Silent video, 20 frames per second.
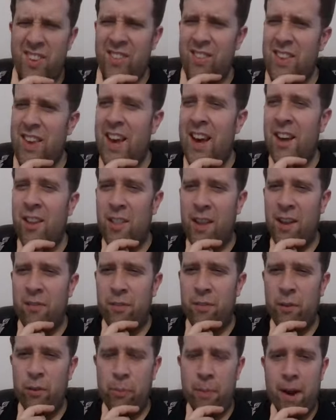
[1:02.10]
Yeah, that
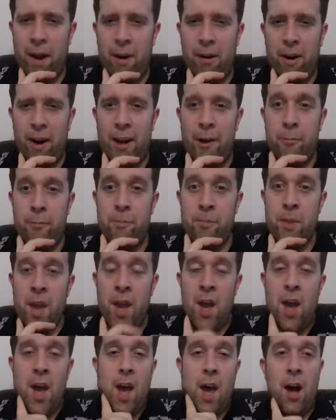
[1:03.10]
feels about right.
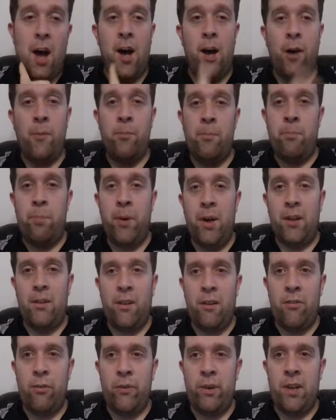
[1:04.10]
Um, but
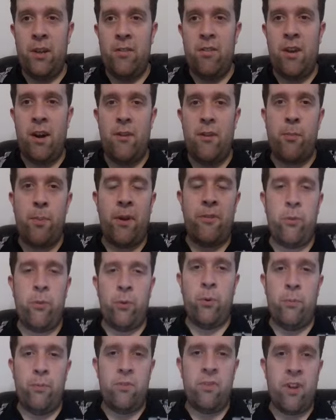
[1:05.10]
let's look at today's
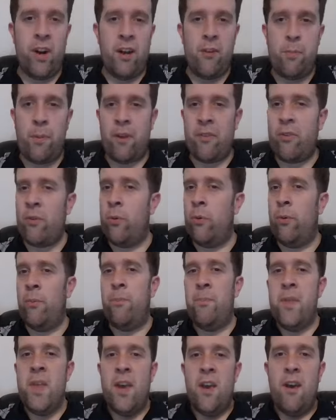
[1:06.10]
puzzle. Today's puzzle
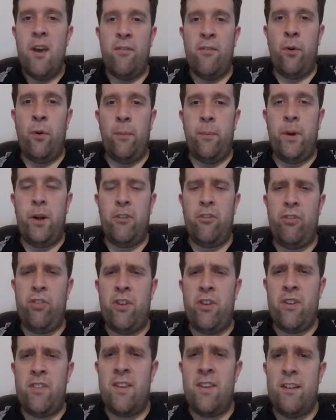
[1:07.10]
for March
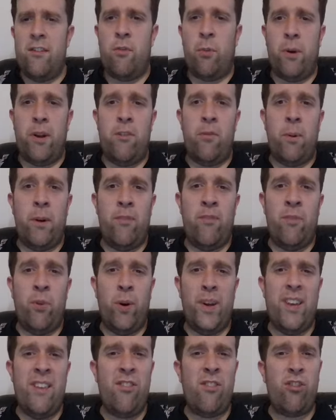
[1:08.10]
13,
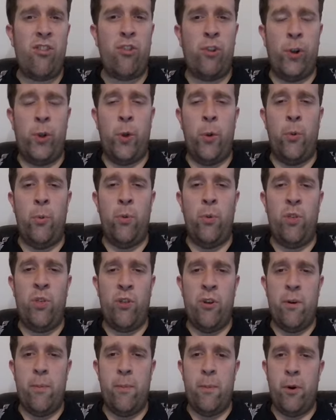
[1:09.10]
2024 is slow
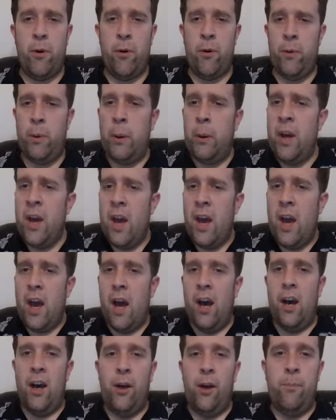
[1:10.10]
thermo.
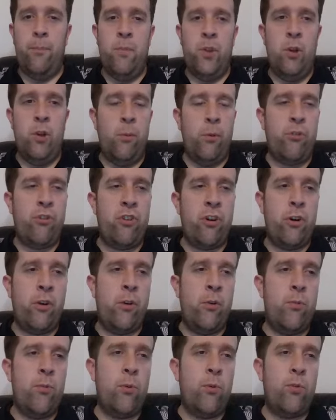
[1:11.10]
Um, normal Sudoku
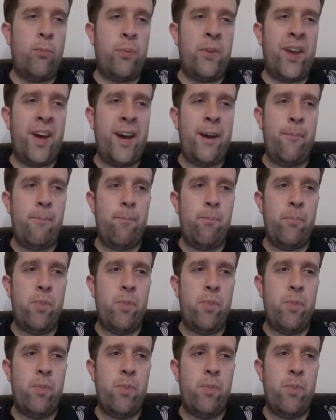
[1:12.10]
rules apply.